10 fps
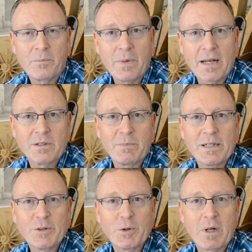
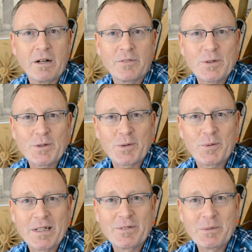maximize your profits or
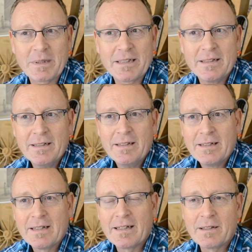whatever, but
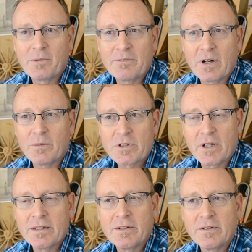uh, we've always
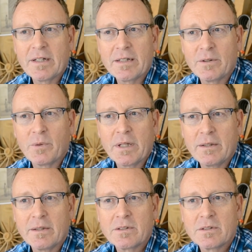tried to do that in a way
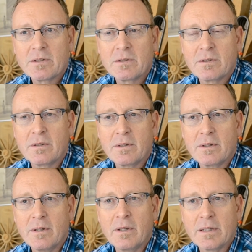that's,
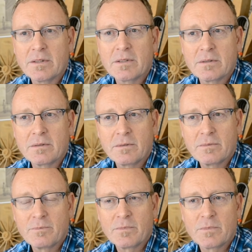that's
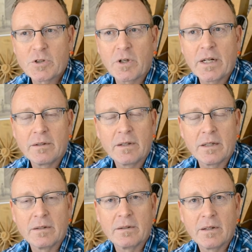straight
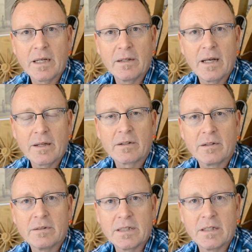and, and
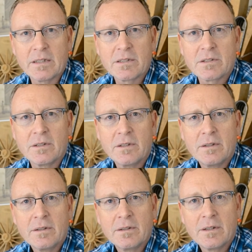ethical and honest.
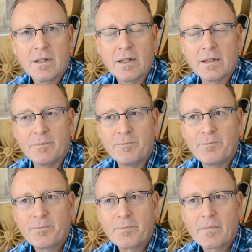Um,
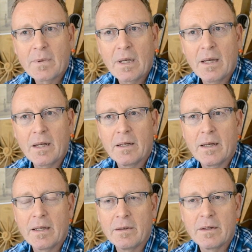and,
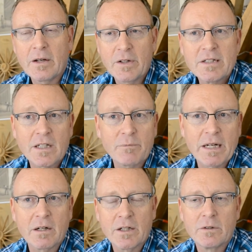and there is some
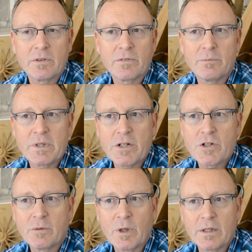carryover from
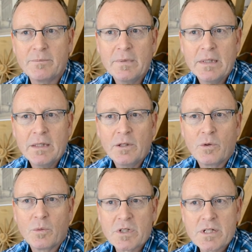teaching where
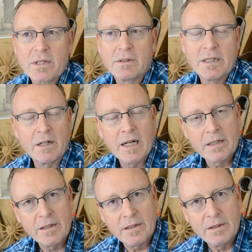we're still
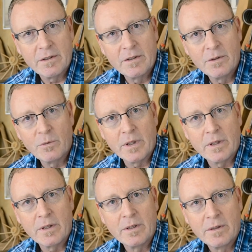interacting
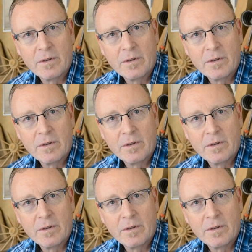with,